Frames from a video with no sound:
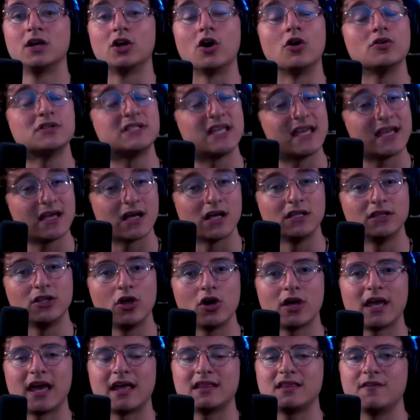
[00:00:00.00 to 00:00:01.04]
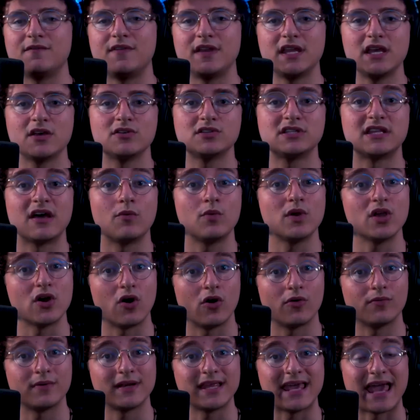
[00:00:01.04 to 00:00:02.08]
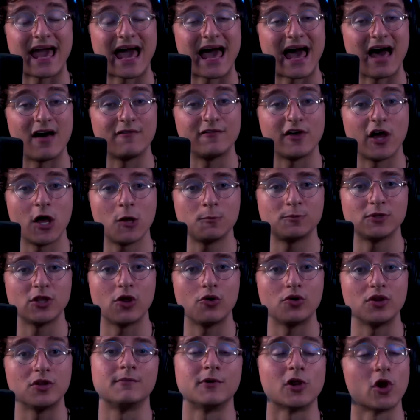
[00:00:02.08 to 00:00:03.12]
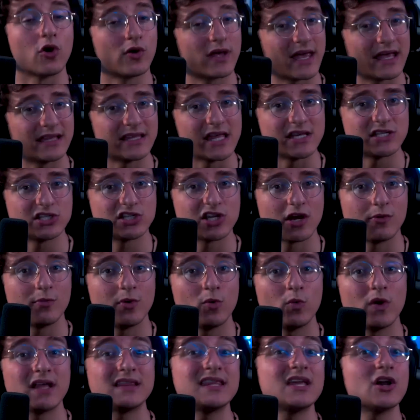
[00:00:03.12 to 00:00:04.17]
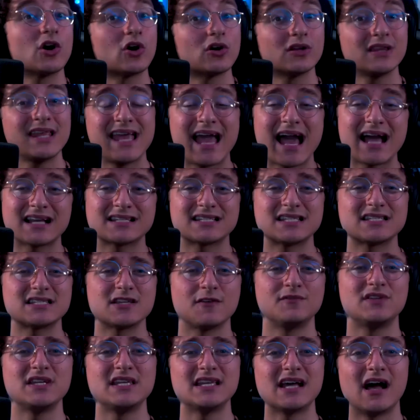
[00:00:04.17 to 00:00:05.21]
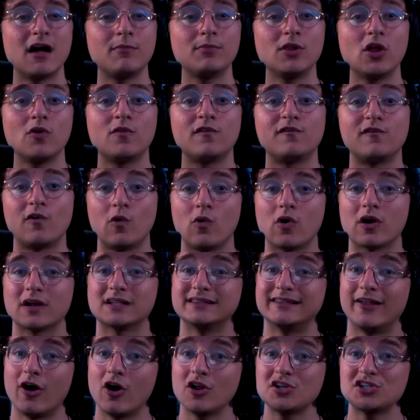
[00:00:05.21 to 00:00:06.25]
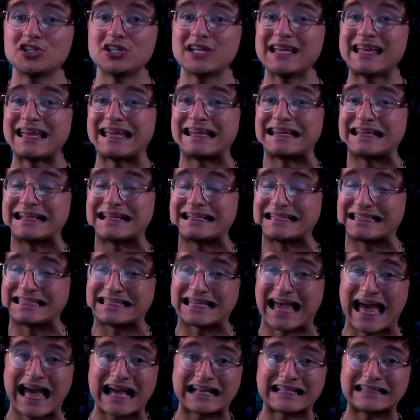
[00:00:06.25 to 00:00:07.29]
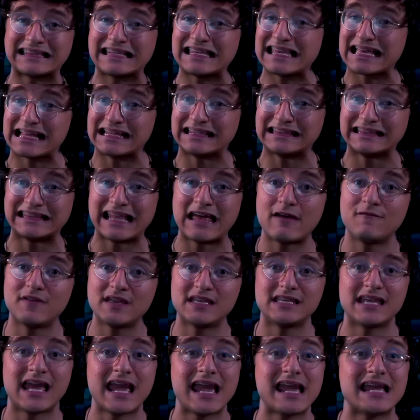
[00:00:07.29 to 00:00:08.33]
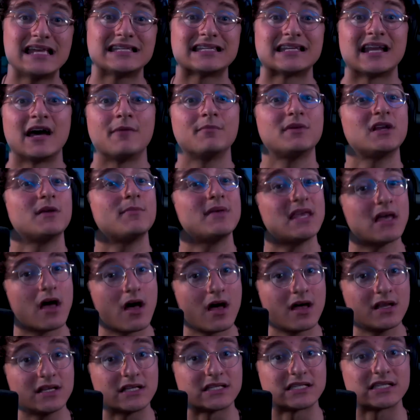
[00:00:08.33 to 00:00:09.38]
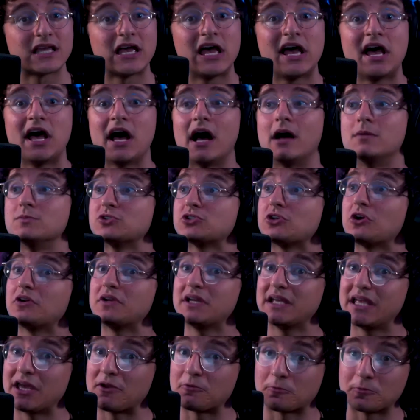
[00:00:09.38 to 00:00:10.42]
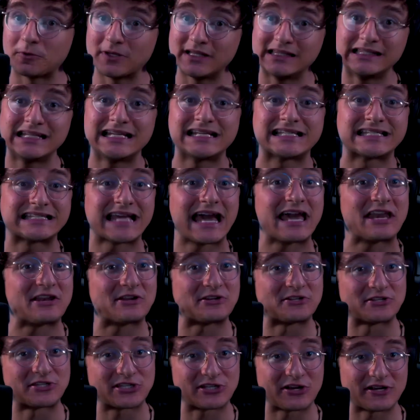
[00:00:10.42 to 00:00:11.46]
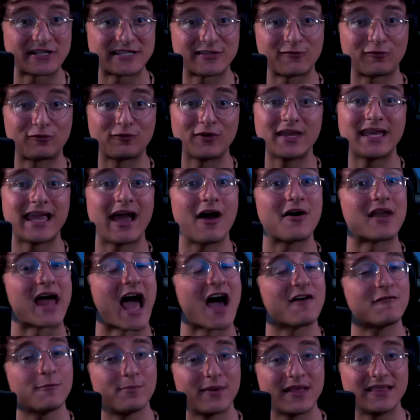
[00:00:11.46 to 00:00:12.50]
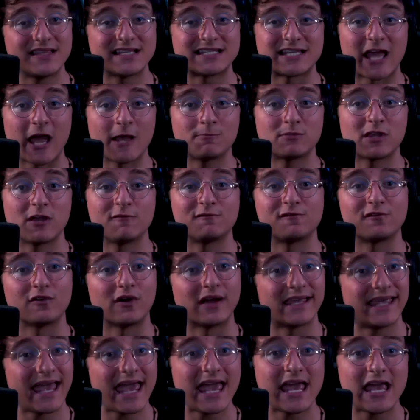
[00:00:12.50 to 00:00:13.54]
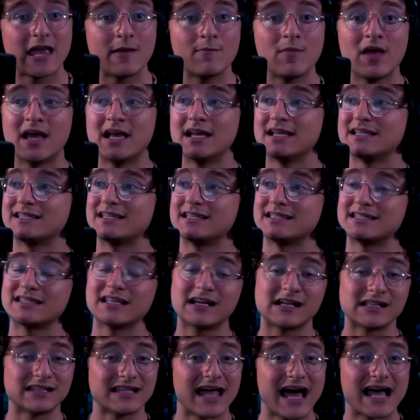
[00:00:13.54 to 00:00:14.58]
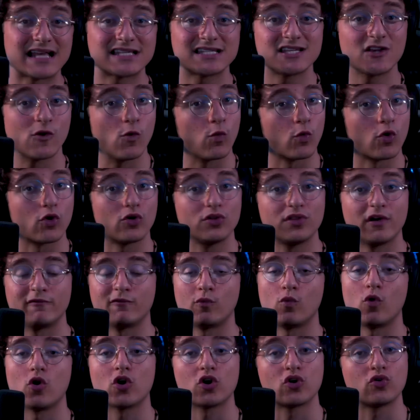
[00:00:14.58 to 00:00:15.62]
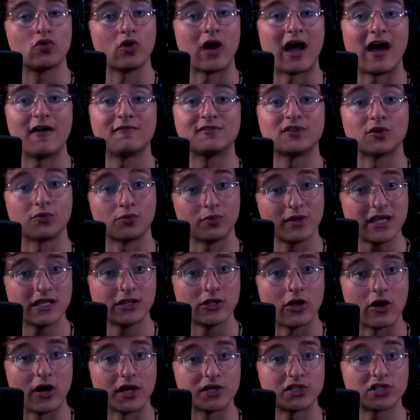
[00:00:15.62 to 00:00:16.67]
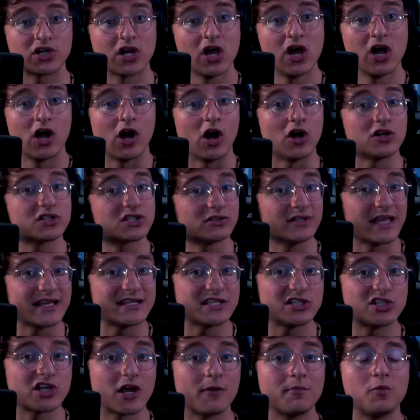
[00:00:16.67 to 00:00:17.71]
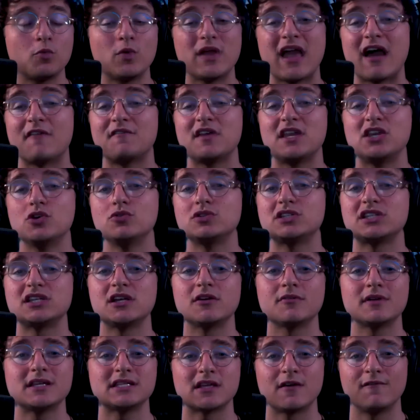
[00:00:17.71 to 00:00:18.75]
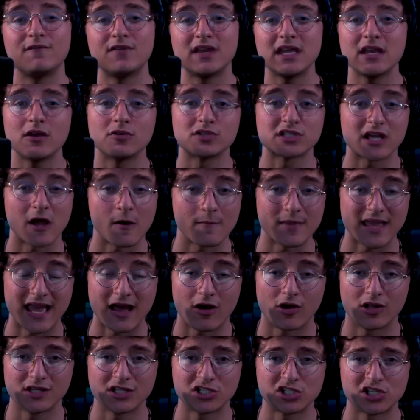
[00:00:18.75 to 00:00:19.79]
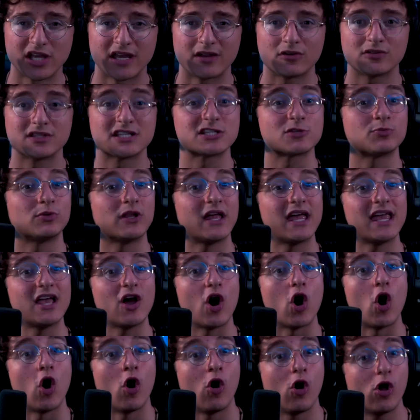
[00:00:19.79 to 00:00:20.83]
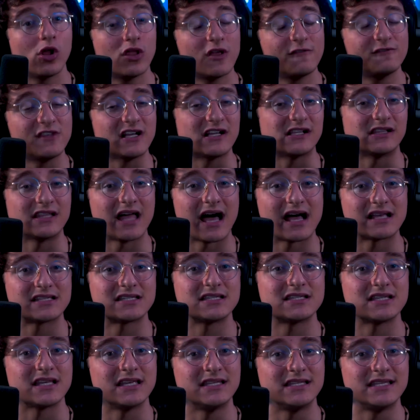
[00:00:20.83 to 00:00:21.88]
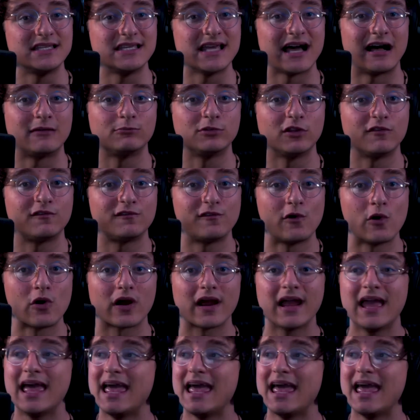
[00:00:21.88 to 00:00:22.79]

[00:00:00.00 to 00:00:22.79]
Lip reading: go take a look at the videos that we already have uploaded. But okay, ladies and gentlemen, we got the early access of Diablo 4 launching in exactly 11 days. And I'm going to be honest, I'm starting to get really excited and start to freak out. I haven't been this hyped up for a game since the classic World of Warcraft relaunch. Also, ladies and gentlemen, we have a new series of videos coming out on the channel displaying all of the classes in Diablo 4